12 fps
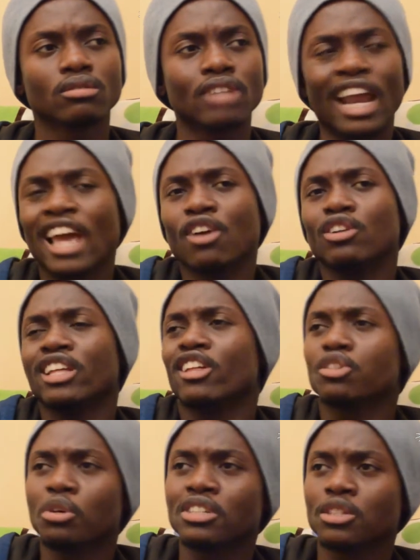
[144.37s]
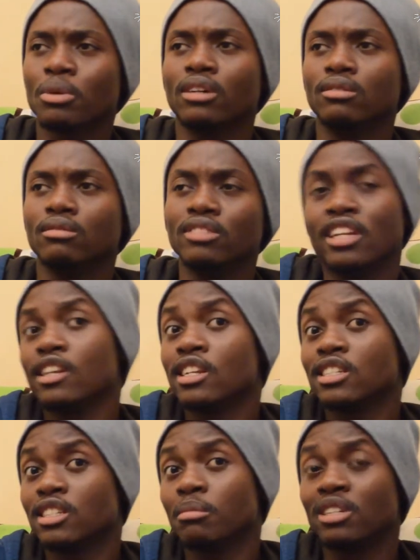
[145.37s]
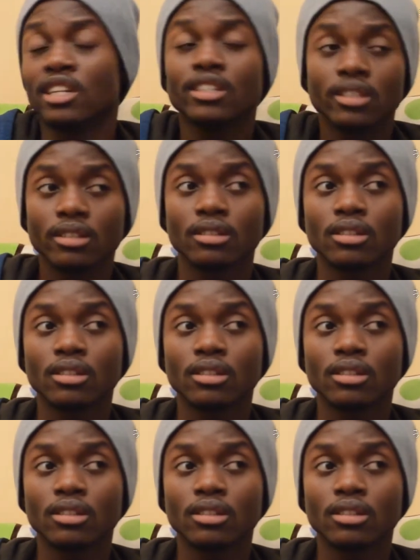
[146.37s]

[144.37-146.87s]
I like all the other songs as well. The lyricism, at least.